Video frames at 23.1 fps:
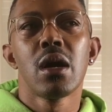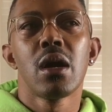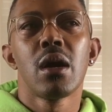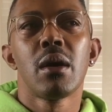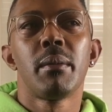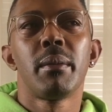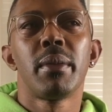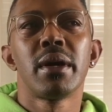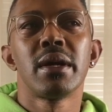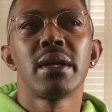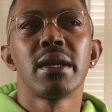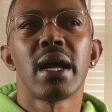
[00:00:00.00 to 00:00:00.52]

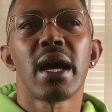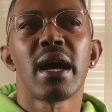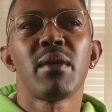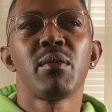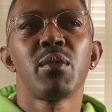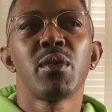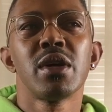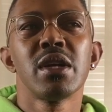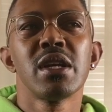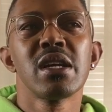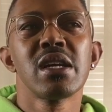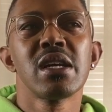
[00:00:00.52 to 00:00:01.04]
But I
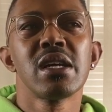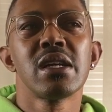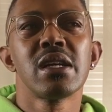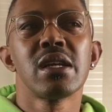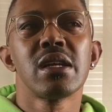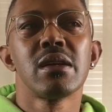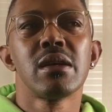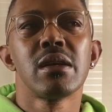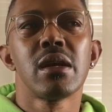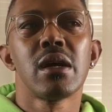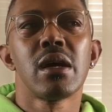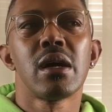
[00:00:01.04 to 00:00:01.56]
want to
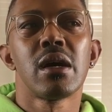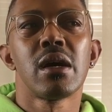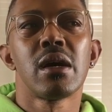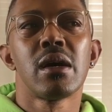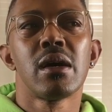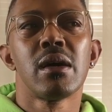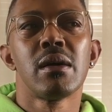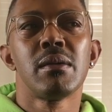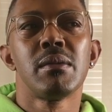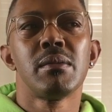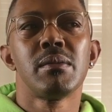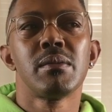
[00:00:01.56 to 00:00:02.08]

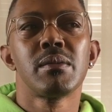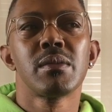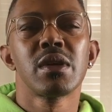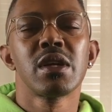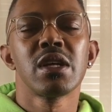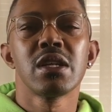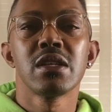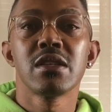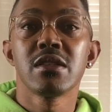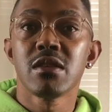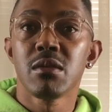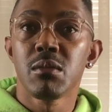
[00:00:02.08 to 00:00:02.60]

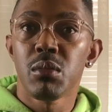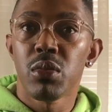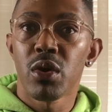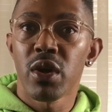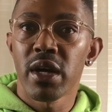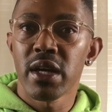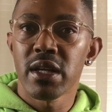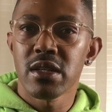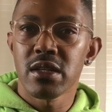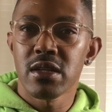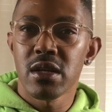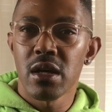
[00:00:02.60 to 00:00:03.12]
get some
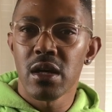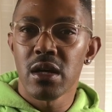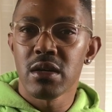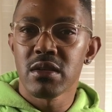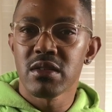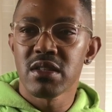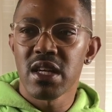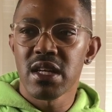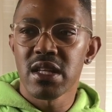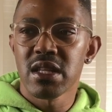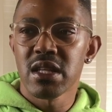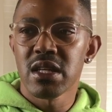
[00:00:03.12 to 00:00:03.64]
Bratz dolls,
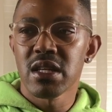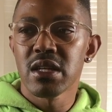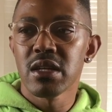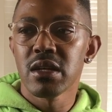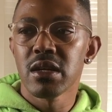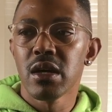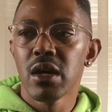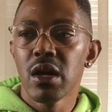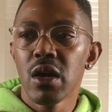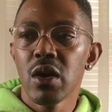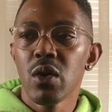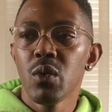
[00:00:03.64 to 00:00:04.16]
I think.
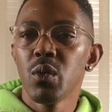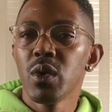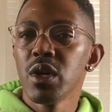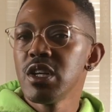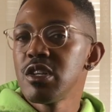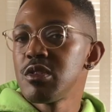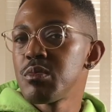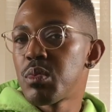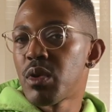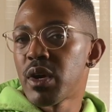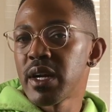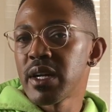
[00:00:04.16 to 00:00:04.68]
Which
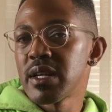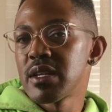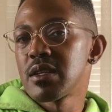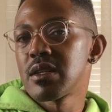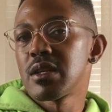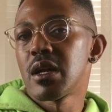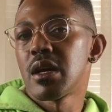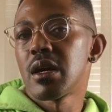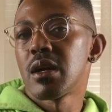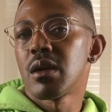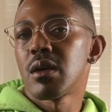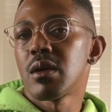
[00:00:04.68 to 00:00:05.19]
Bratz
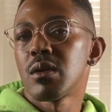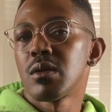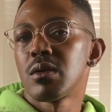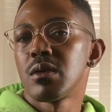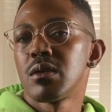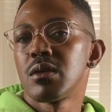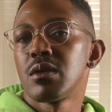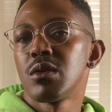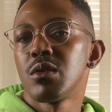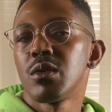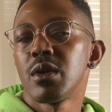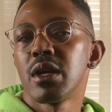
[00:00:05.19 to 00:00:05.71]
doll
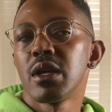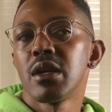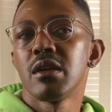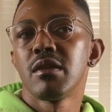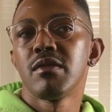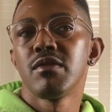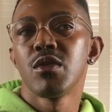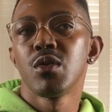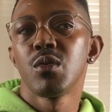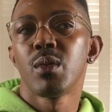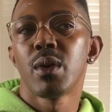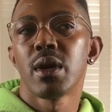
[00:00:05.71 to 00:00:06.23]
do any of
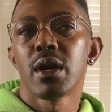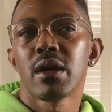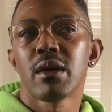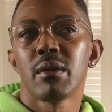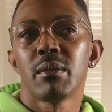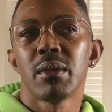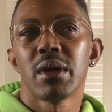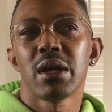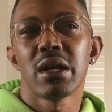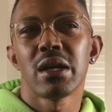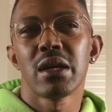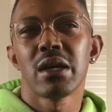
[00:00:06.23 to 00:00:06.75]
you
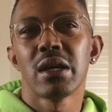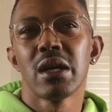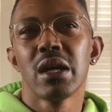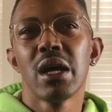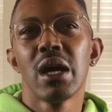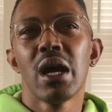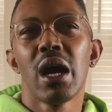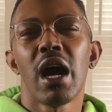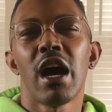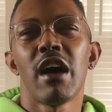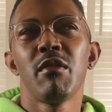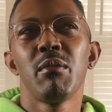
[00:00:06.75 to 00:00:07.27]
recommend?
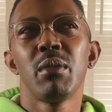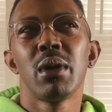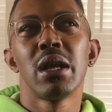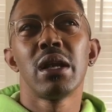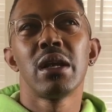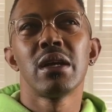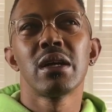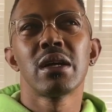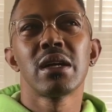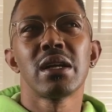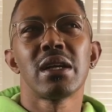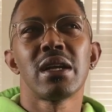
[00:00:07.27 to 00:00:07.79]
I've been
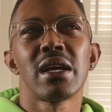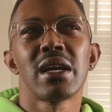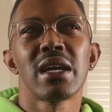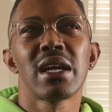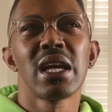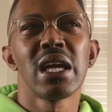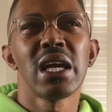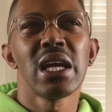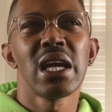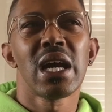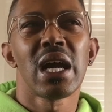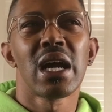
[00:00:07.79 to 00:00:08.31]
looking at
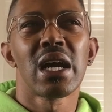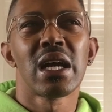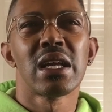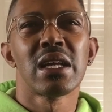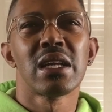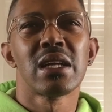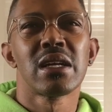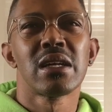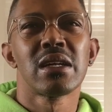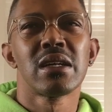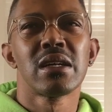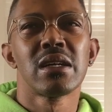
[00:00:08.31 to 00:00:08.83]

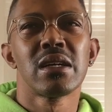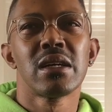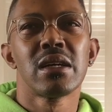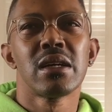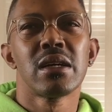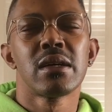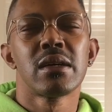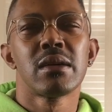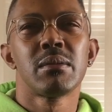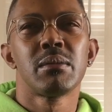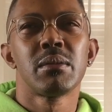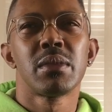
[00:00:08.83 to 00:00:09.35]
Kiana,
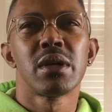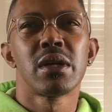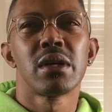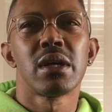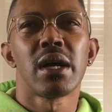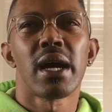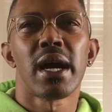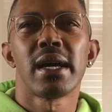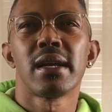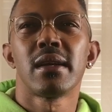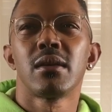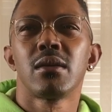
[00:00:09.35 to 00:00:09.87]
but
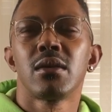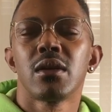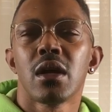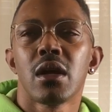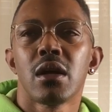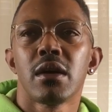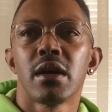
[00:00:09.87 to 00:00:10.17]
I don't know.